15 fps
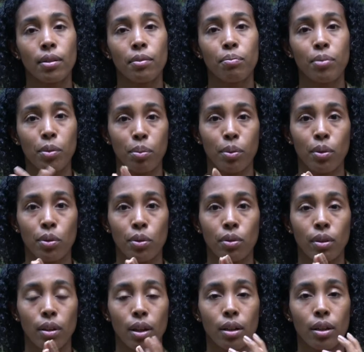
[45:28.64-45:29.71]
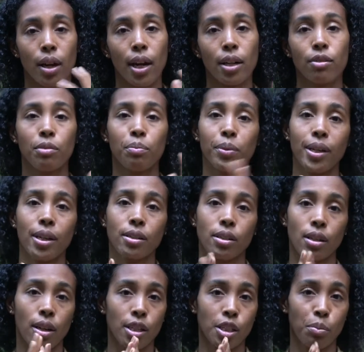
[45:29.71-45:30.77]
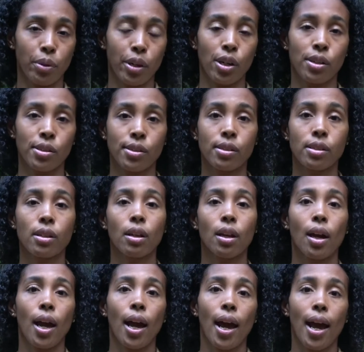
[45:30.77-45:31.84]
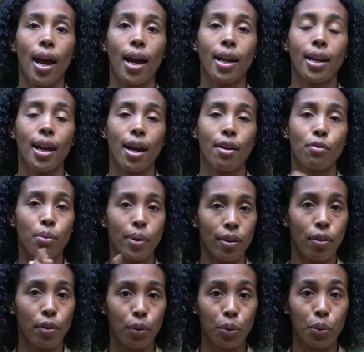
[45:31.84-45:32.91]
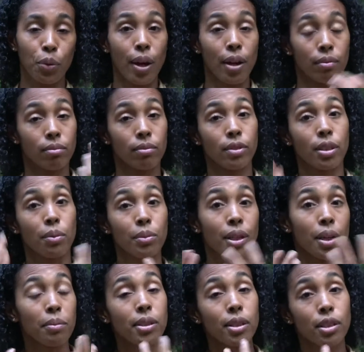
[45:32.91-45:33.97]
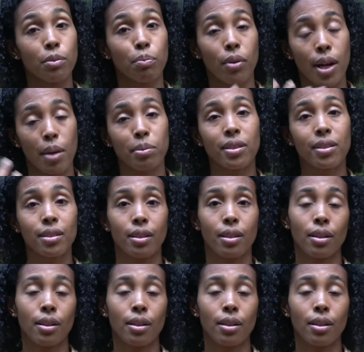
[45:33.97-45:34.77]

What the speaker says: people, kind of beings, experience and have went through, and sometimes it's perhaps the